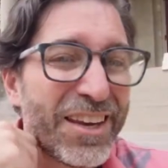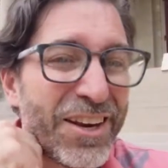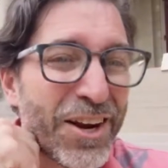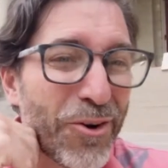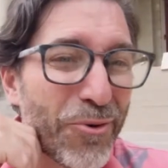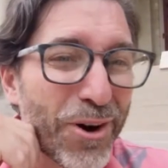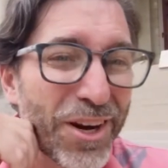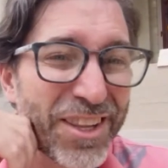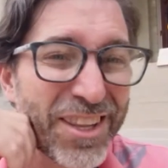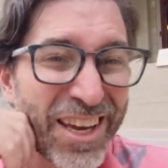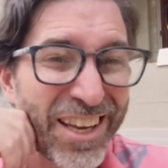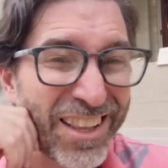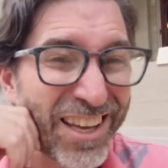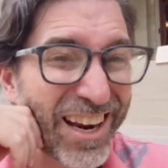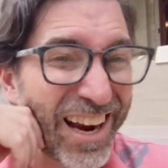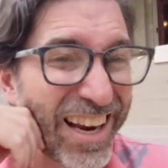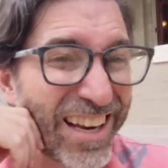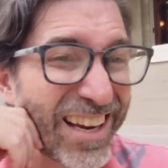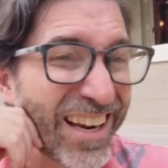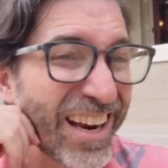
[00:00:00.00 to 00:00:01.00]
You know, one thing
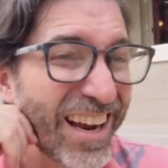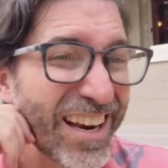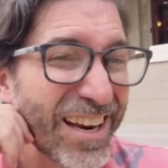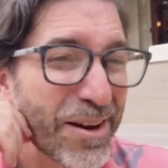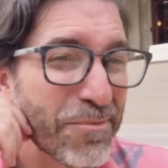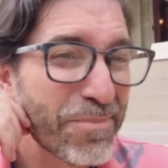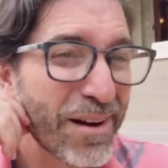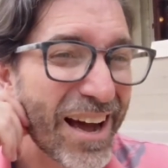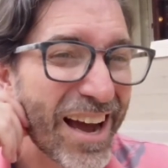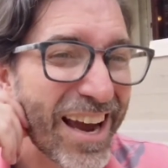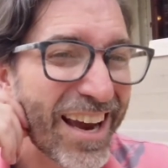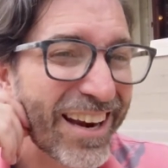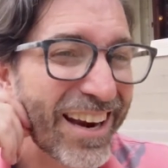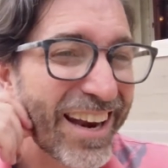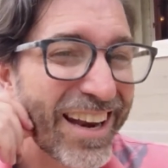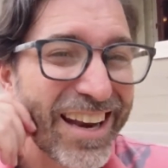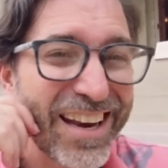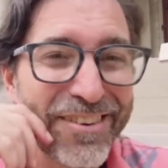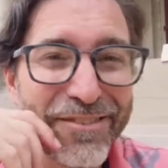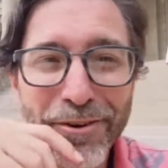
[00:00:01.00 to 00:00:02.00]
that I did end up buying,
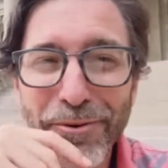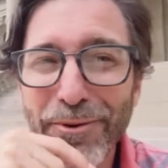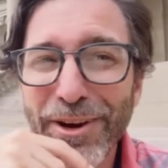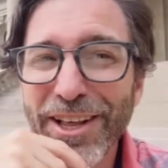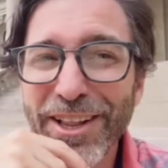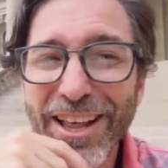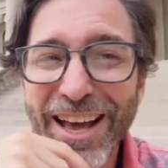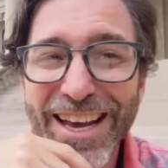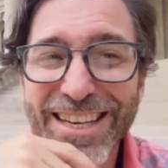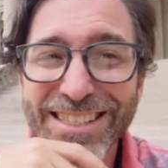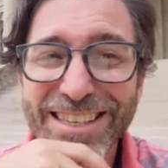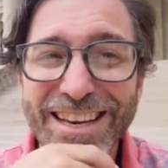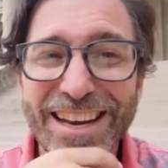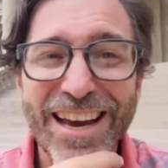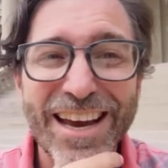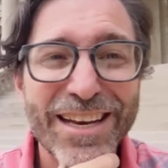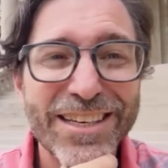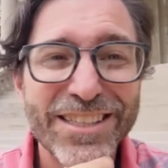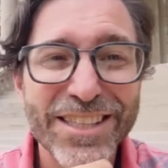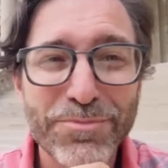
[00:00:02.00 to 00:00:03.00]
I didn't even realize that
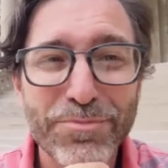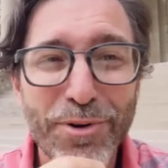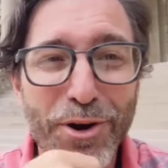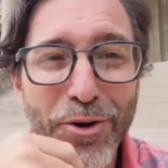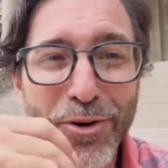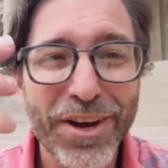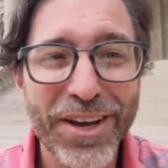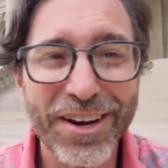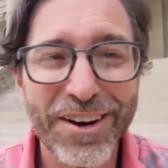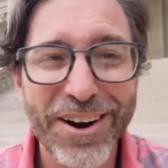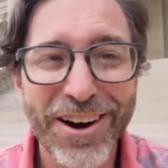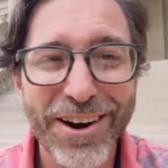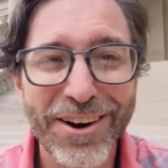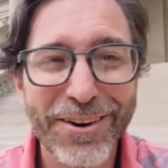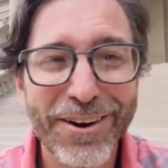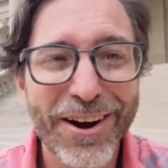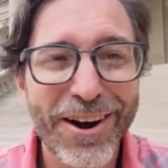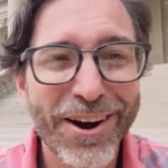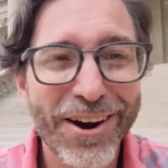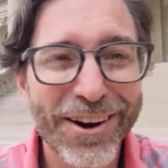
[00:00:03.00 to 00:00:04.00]
I had just broken
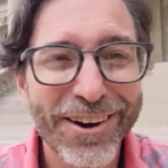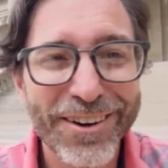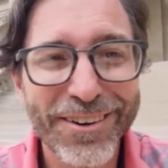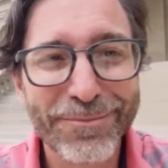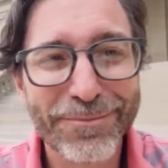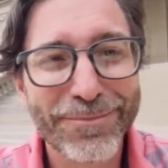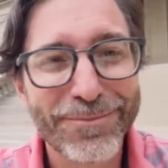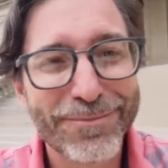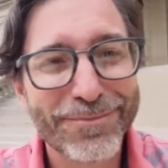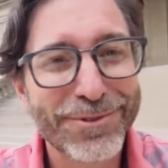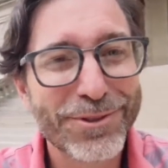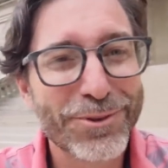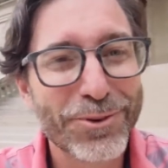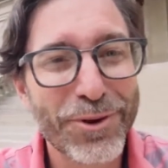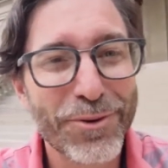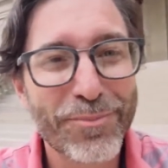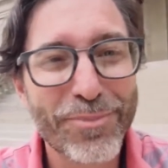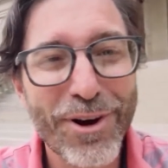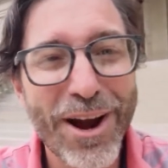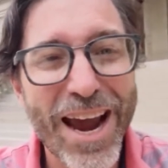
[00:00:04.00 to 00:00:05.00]
our, our
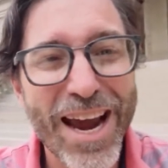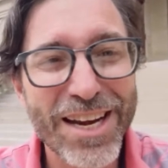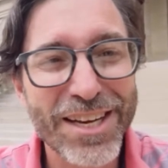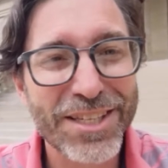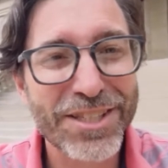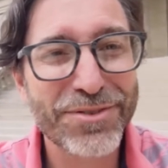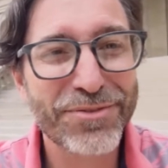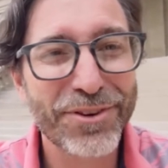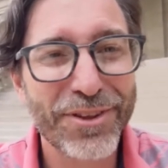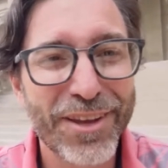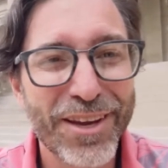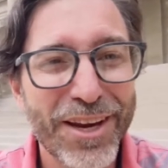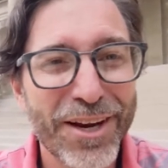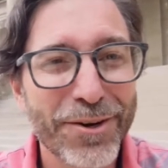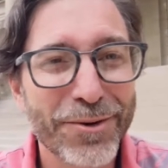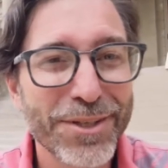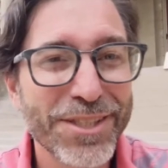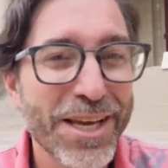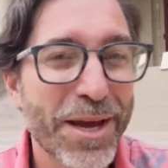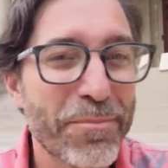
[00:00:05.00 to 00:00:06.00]
sort of practice for the
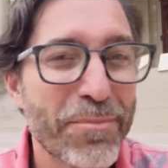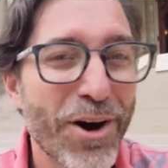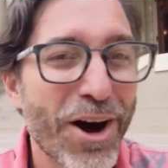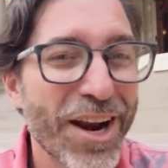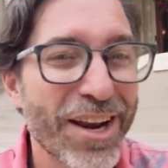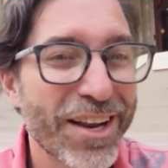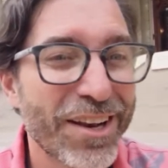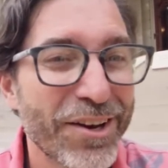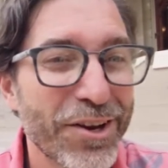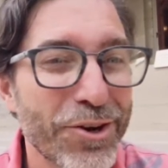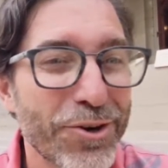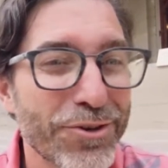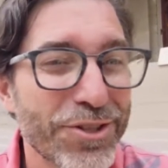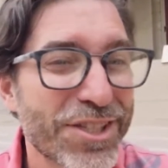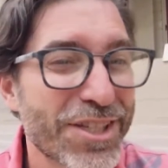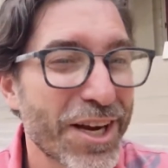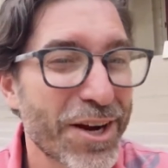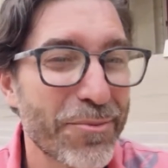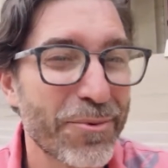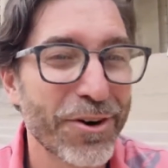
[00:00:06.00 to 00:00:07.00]
year was I bought a new
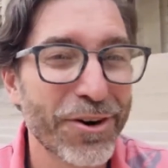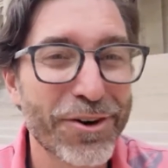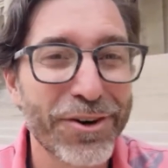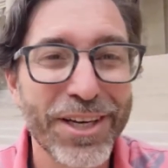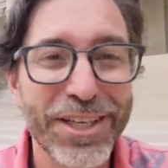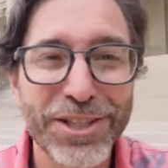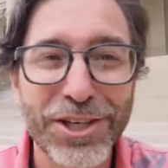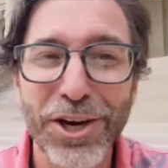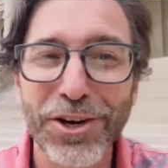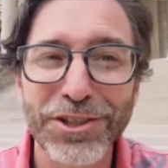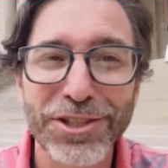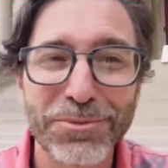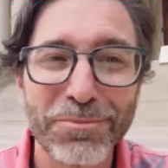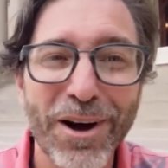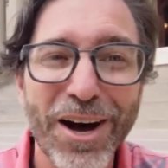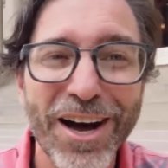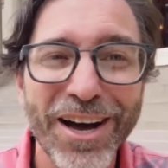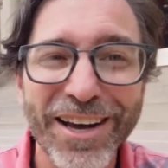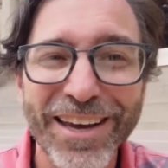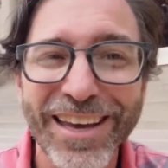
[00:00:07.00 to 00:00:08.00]
Sycamore Creek Church
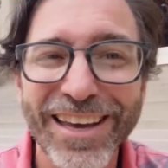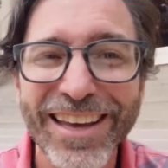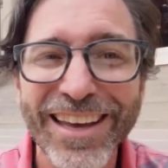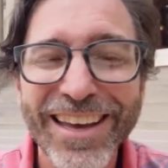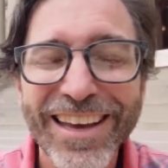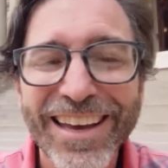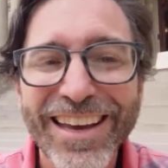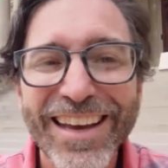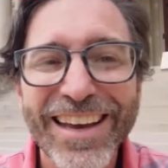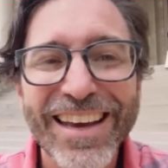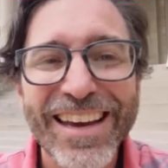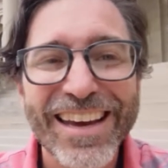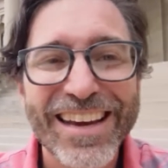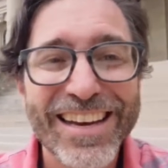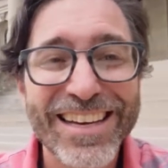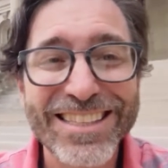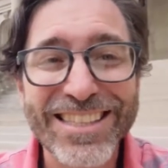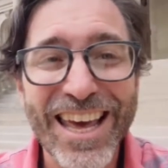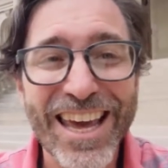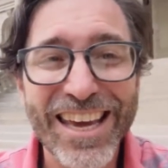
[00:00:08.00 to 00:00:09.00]
mug
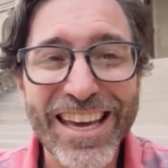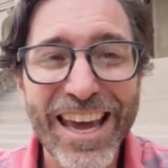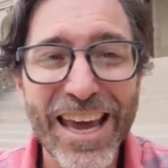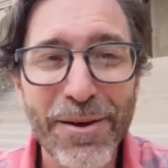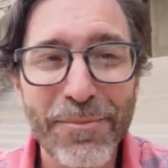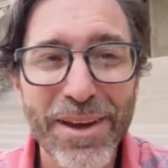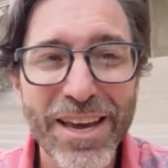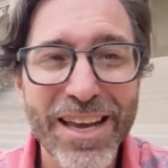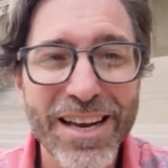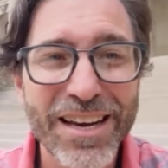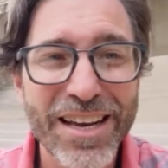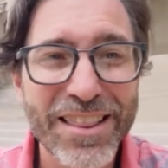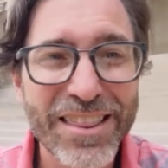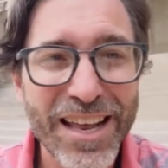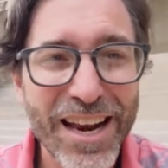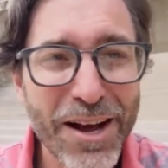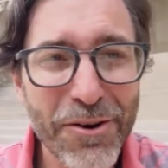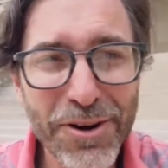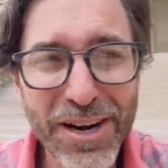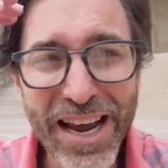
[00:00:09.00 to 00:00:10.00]
because they came in and I
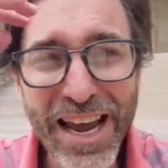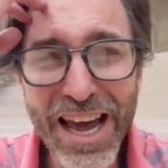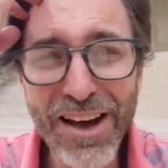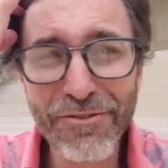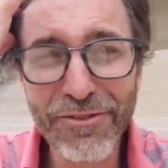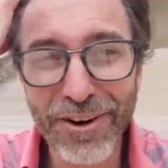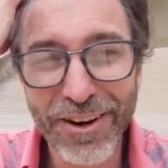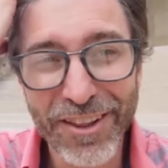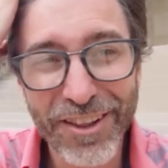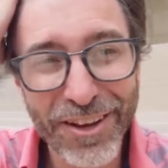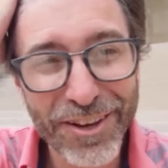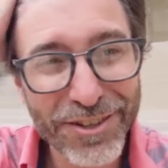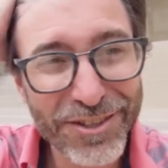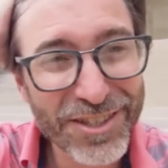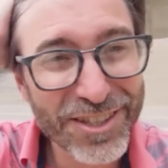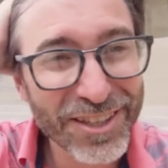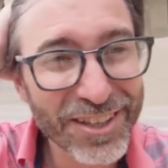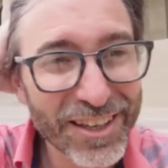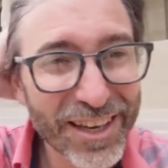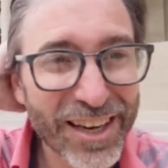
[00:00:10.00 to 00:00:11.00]
thought I want to have one of
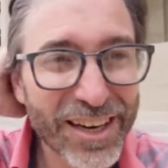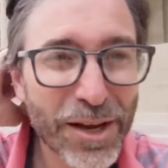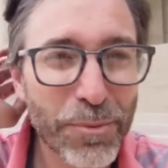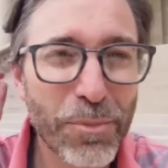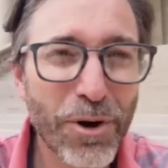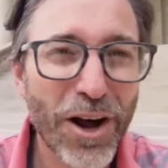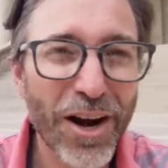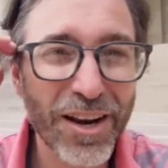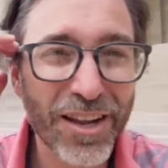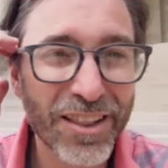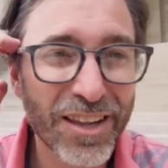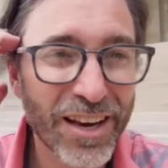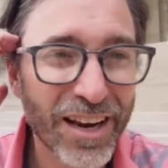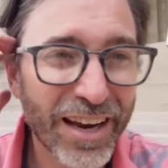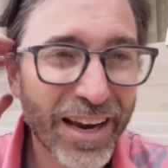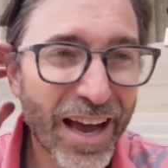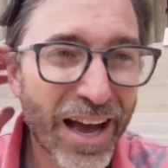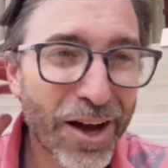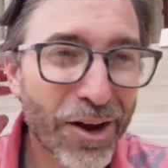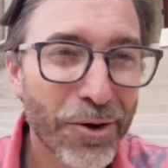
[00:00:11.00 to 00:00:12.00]
those and, and I bought it and then
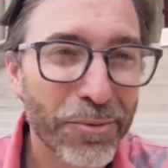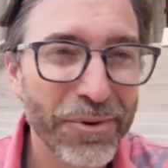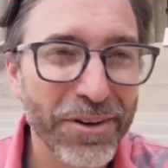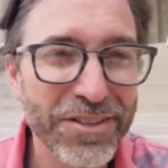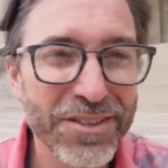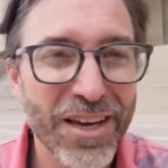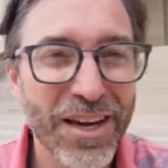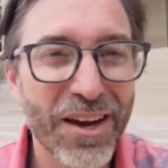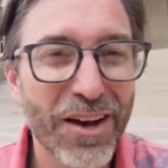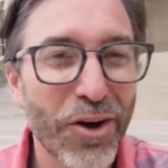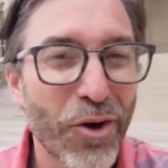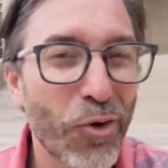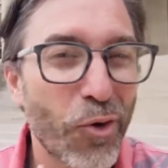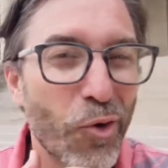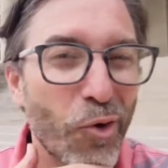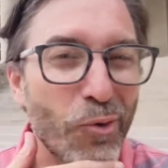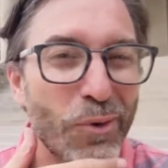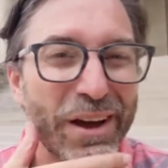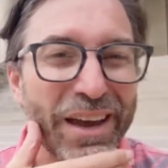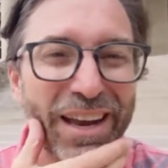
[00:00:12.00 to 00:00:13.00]
I got home and I was like
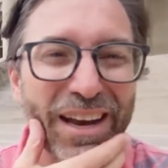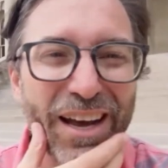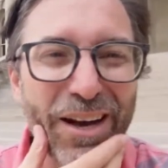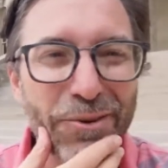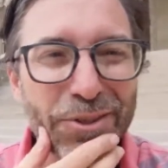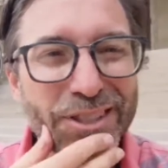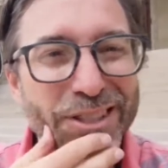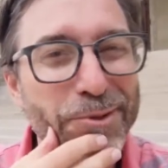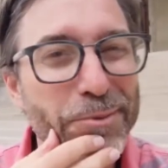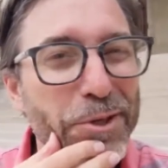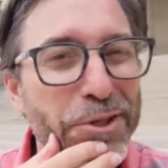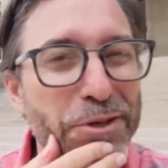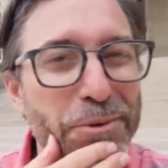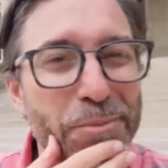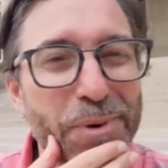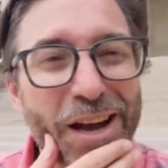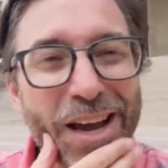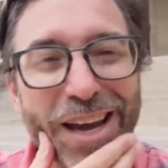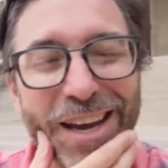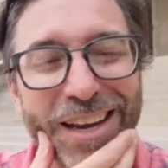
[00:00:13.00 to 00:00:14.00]
oh wait I wasn't supposed
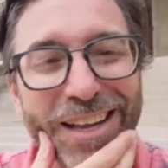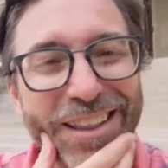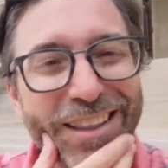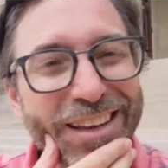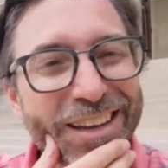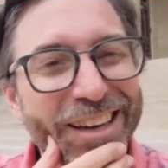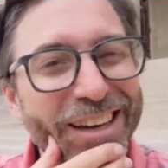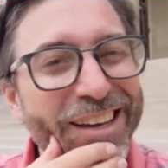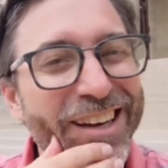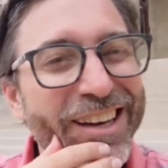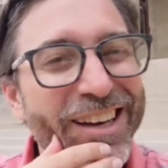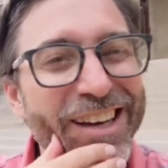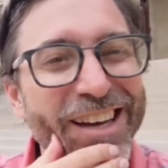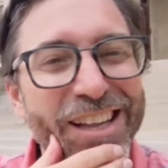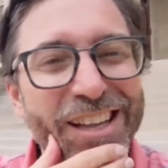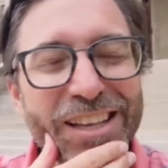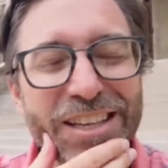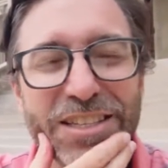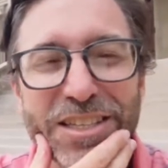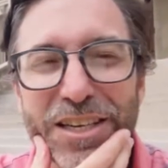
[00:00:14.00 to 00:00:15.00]
to buy anything
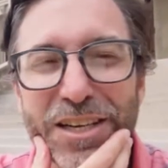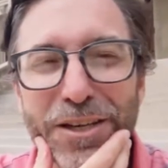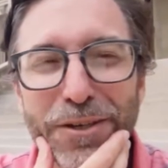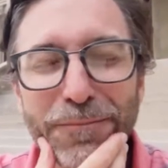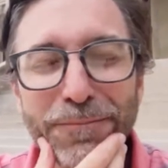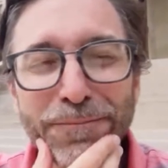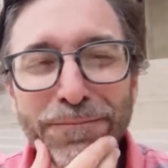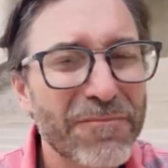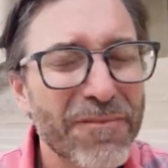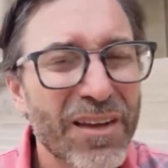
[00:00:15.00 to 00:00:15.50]
uh, this year.